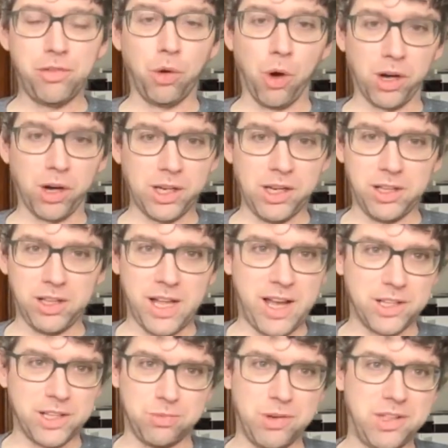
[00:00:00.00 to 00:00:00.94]
the working
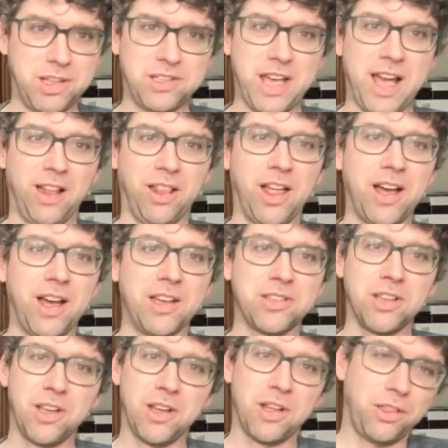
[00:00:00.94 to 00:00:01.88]
class with its
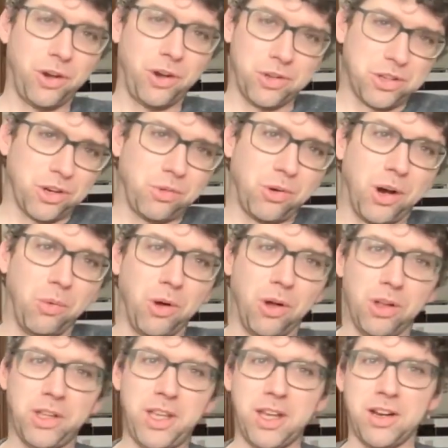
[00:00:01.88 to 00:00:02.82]
allies. Those are what
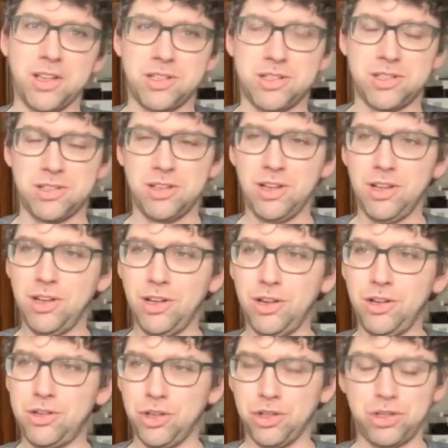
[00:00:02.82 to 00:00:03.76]
will get us
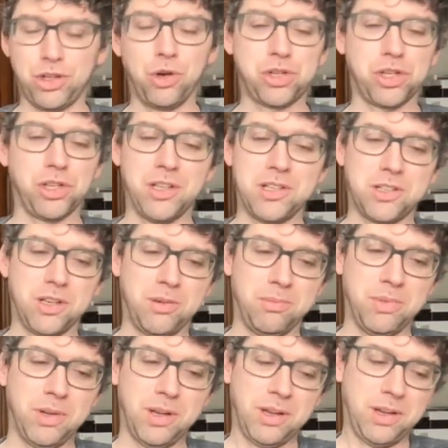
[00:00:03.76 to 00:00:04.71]
to
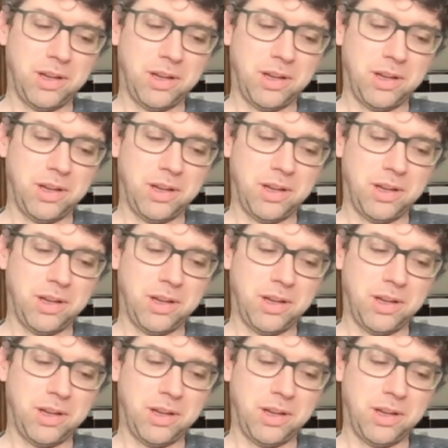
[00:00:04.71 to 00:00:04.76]
socialism.